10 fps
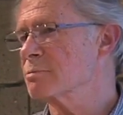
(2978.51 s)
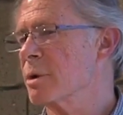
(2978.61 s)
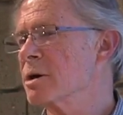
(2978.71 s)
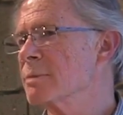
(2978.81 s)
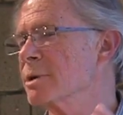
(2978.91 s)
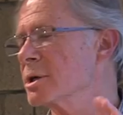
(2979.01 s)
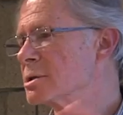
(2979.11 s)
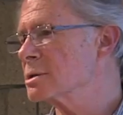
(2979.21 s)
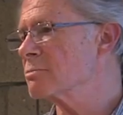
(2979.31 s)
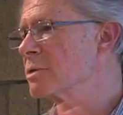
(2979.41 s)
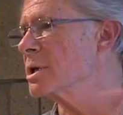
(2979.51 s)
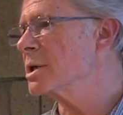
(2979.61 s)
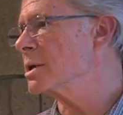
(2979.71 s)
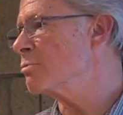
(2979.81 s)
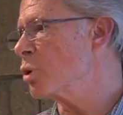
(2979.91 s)
partly because it's
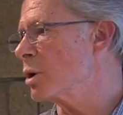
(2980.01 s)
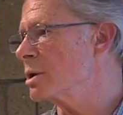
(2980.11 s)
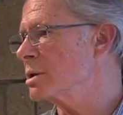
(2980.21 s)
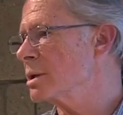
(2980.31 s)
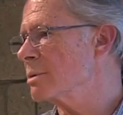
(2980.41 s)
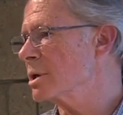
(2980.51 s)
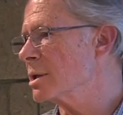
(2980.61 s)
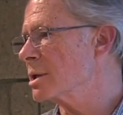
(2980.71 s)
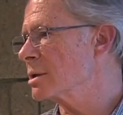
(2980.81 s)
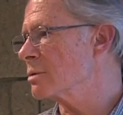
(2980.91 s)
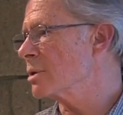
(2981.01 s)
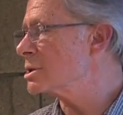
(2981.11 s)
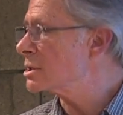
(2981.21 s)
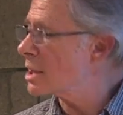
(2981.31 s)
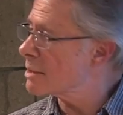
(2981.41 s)
really important. I mean, I think there
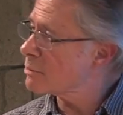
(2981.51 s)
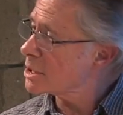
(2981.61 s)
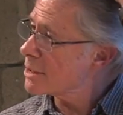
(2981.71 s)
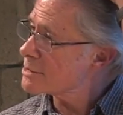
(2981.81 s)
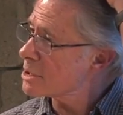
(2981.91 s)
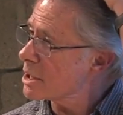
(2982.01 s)
was a time when I was a